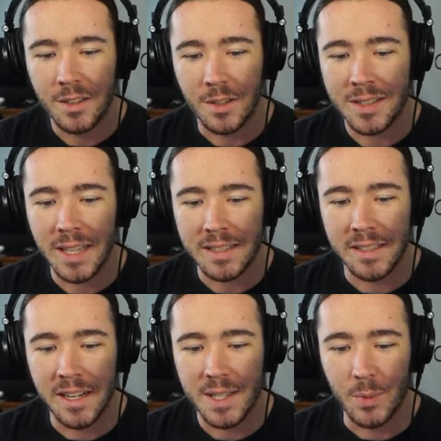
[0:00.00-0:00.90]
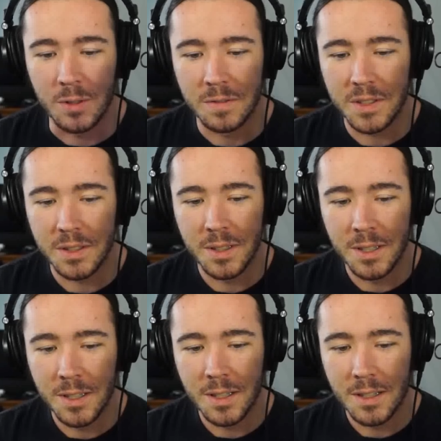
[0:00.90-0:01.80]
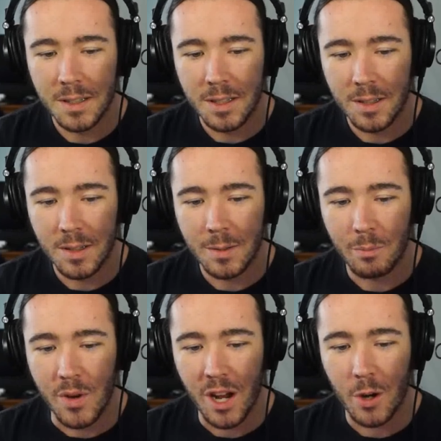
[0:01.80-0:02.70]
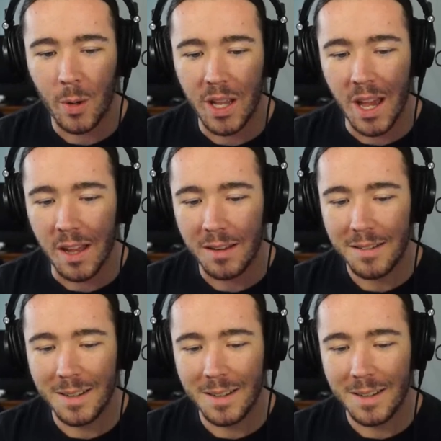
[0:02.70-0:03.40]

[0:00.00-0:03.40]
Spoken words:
sexy dance moves. But not quite yet.